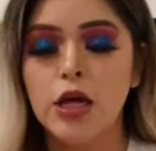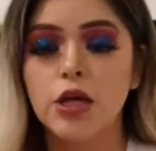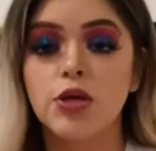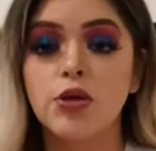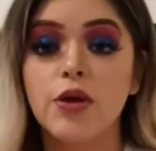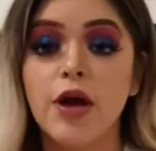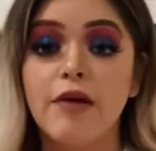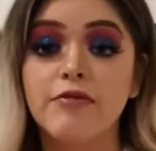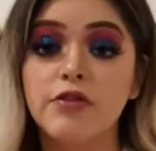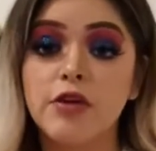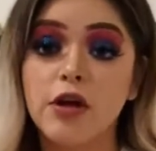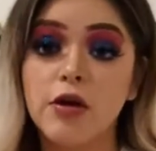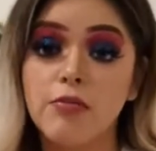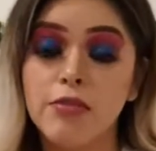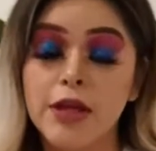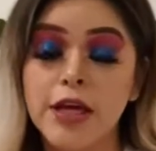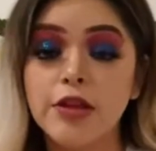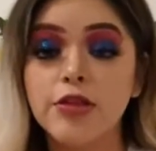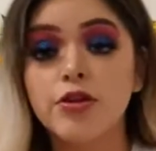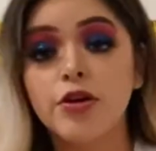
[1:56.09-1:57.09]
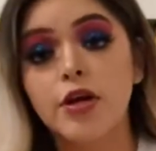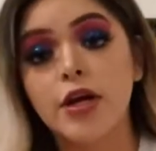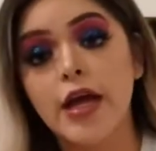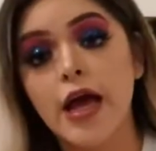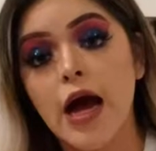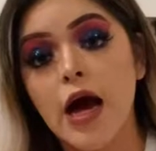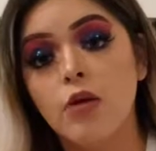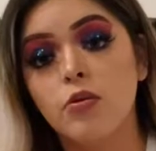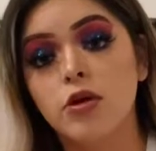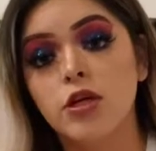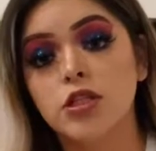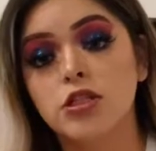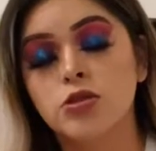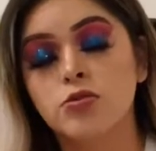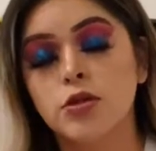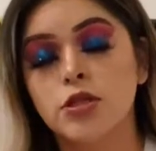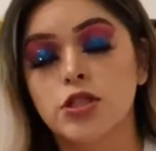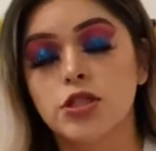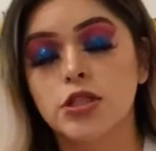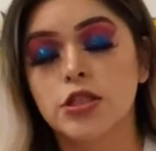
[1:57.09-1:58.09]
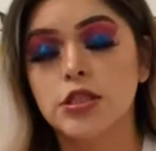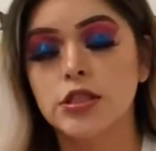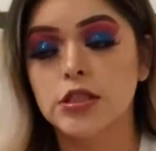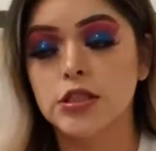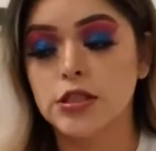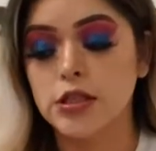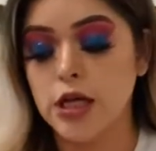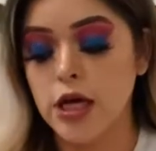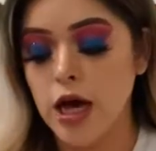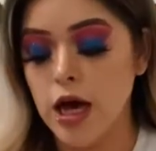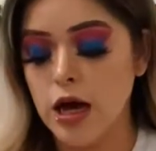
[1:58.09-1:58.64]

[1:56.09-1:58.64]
You have to complete 30 hours, which is